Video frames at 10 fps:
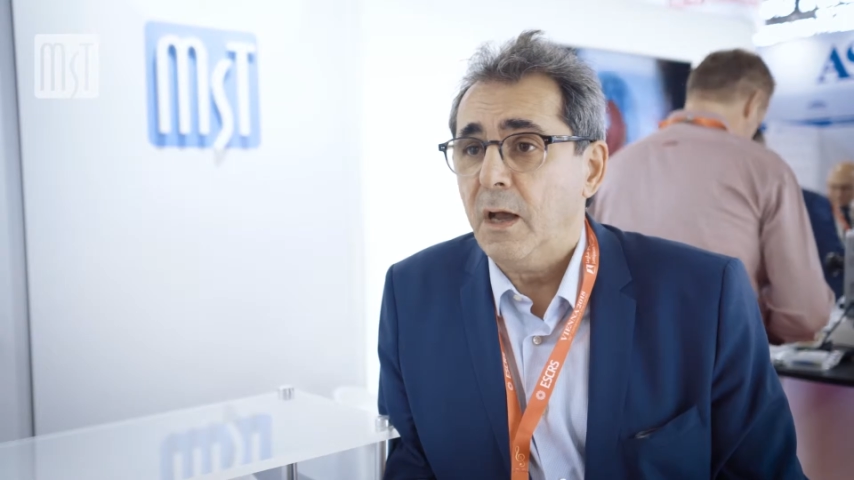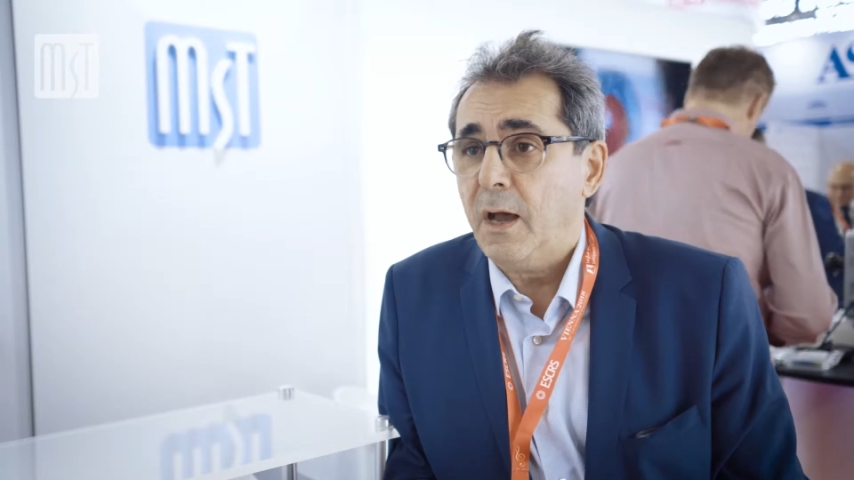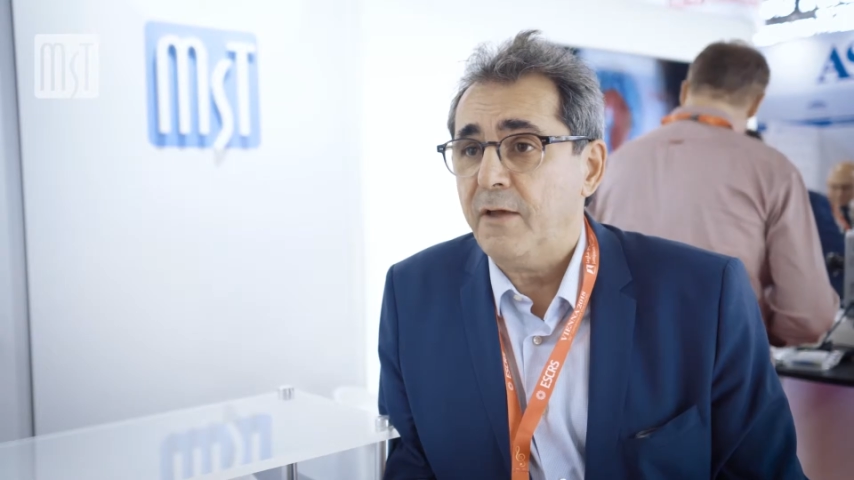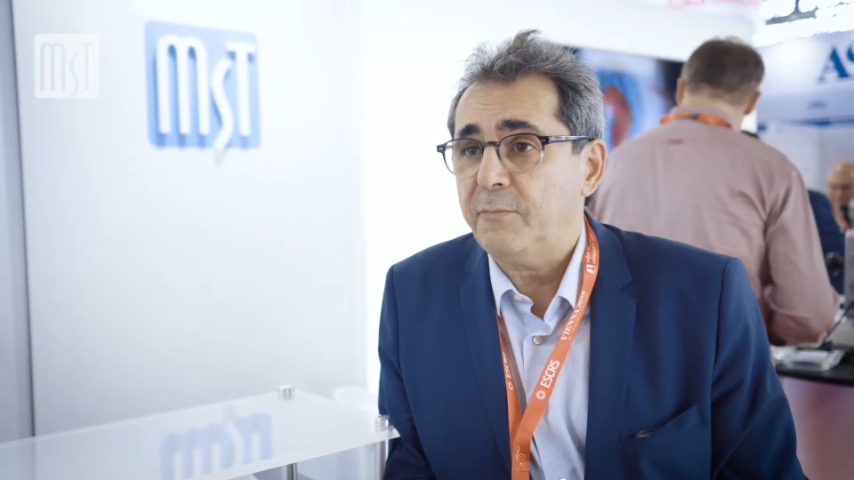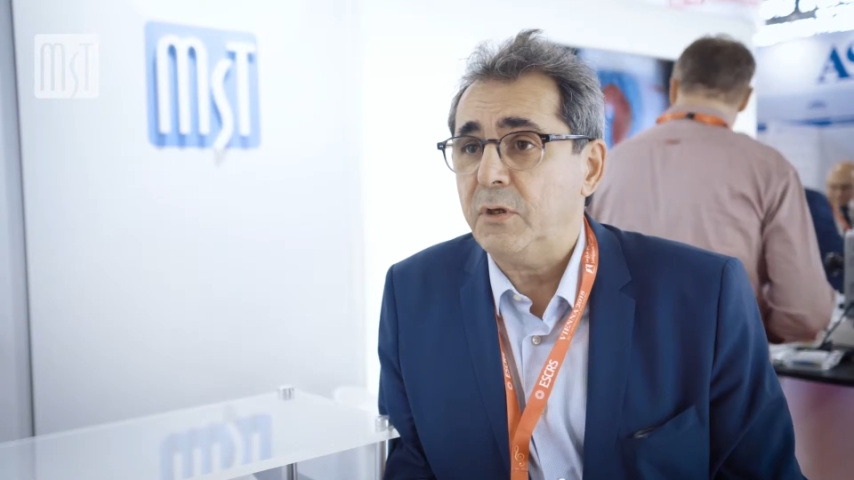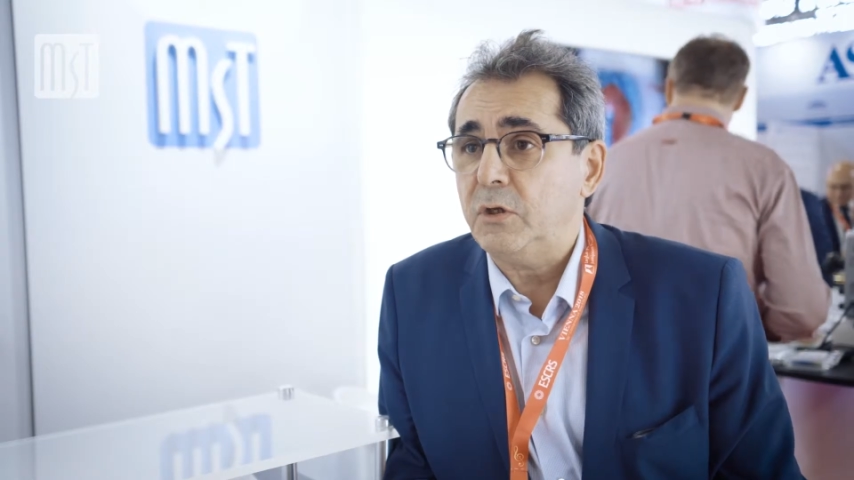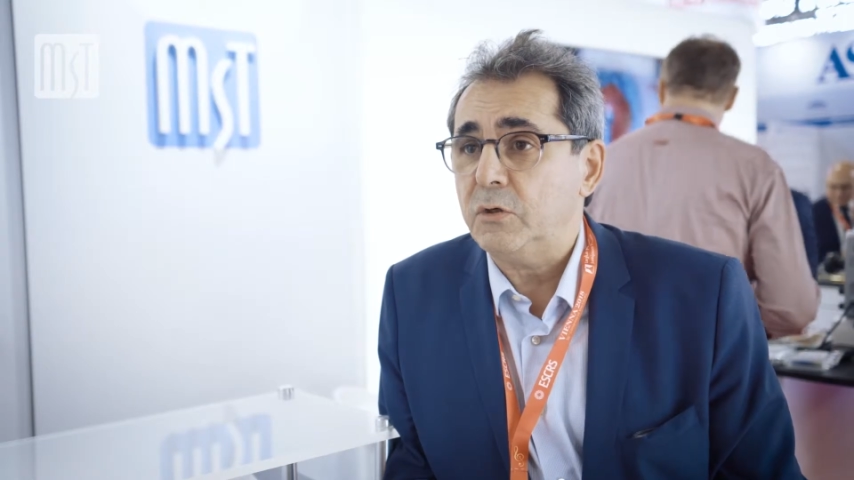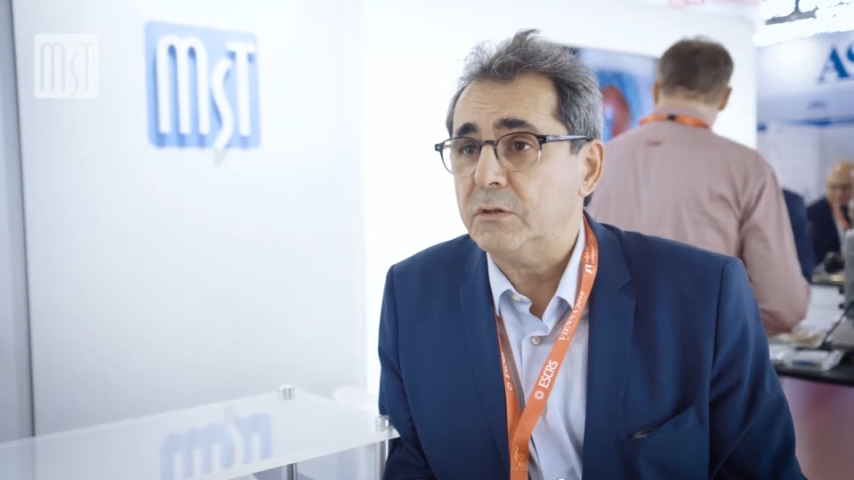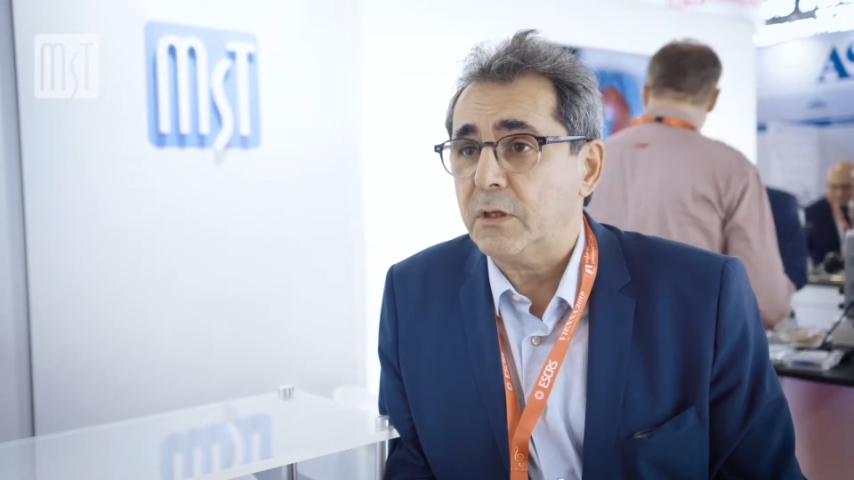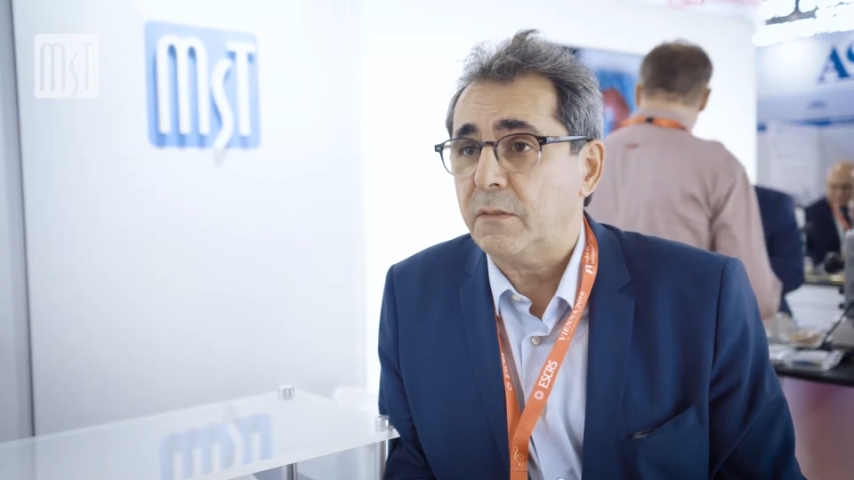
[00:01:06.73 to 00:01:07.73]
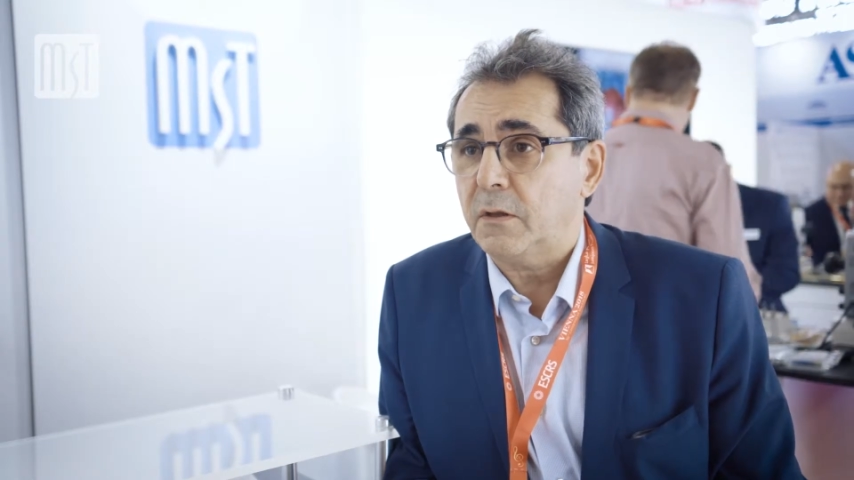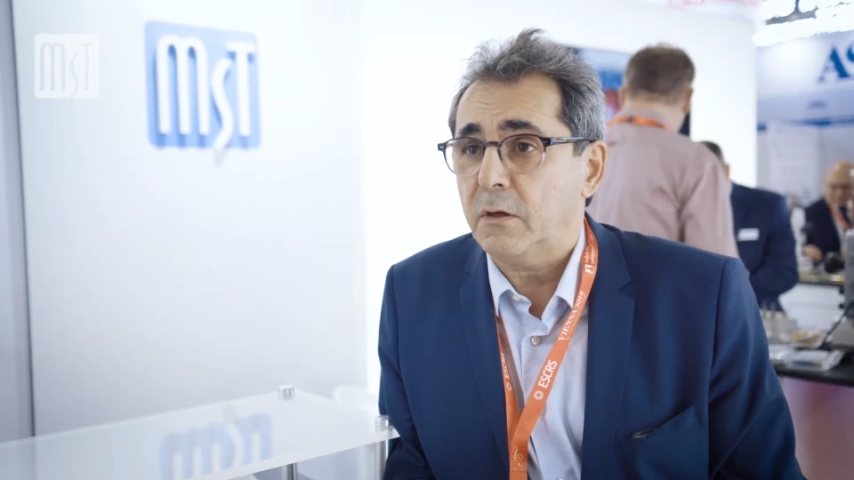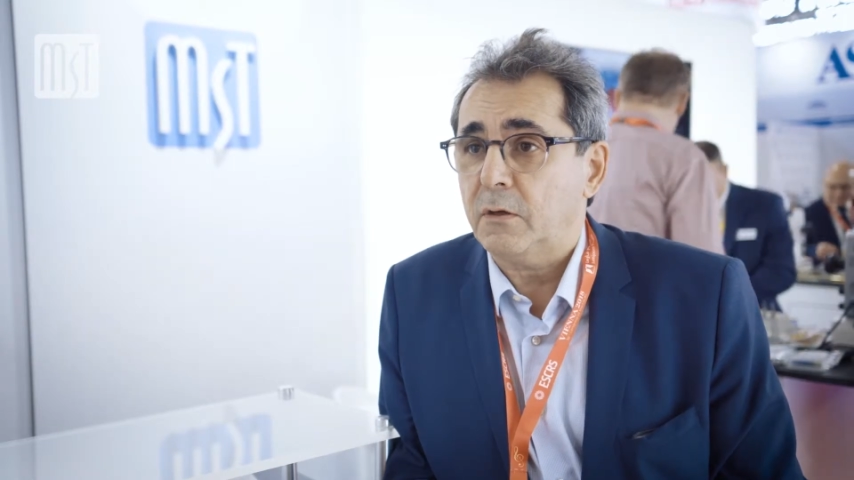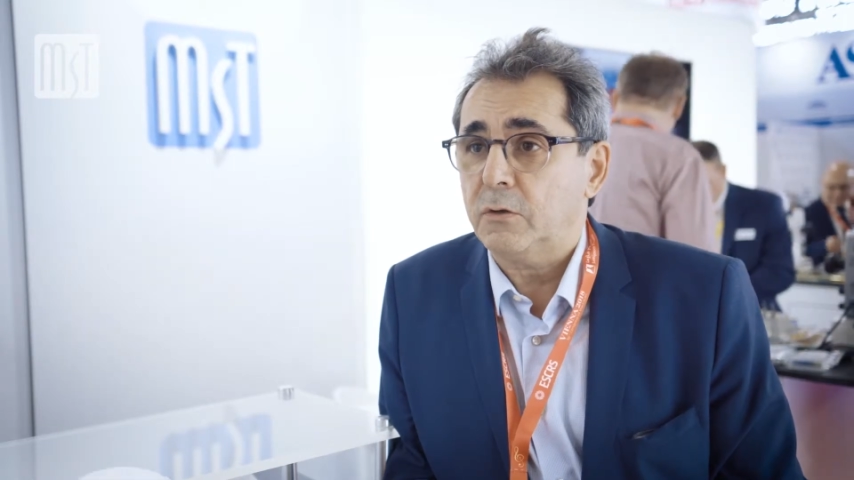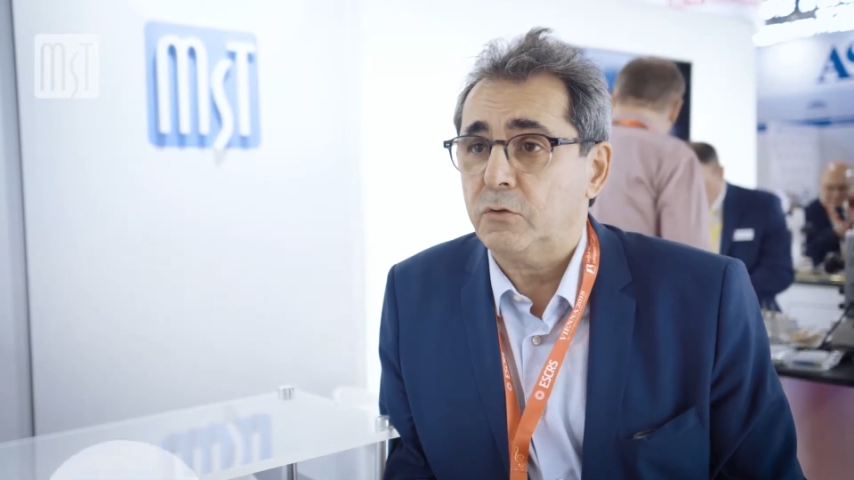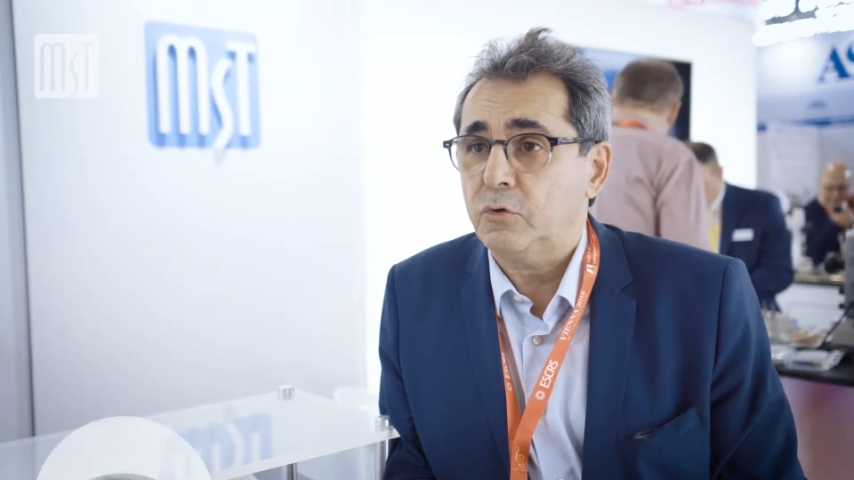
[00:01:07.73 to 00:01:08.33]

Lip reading: I have been using the